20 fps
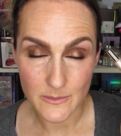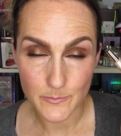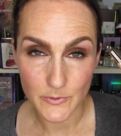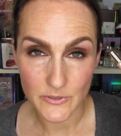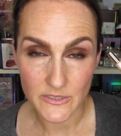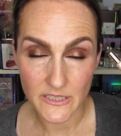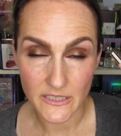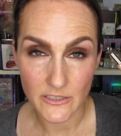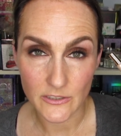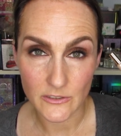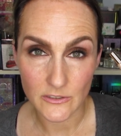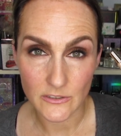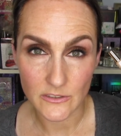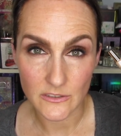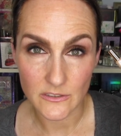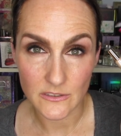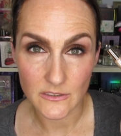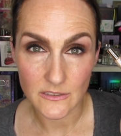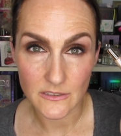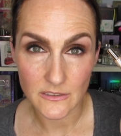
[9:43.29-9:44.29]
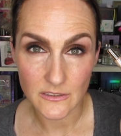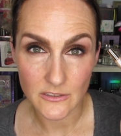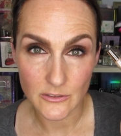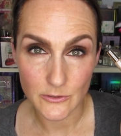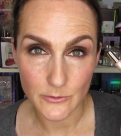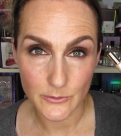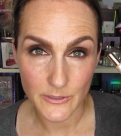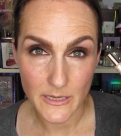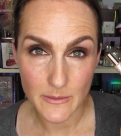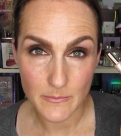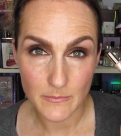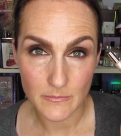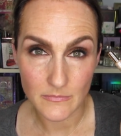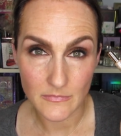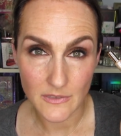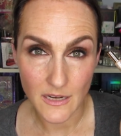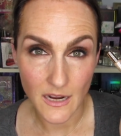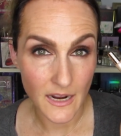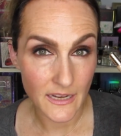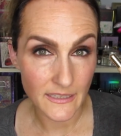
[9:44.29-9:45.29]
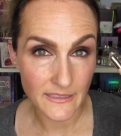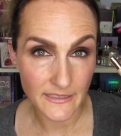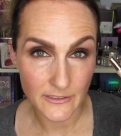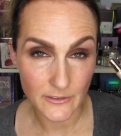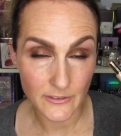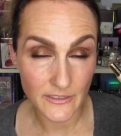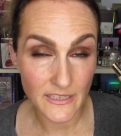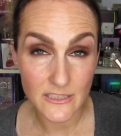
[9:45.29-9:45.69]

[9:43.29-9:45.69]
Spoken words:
particular cream highlighter.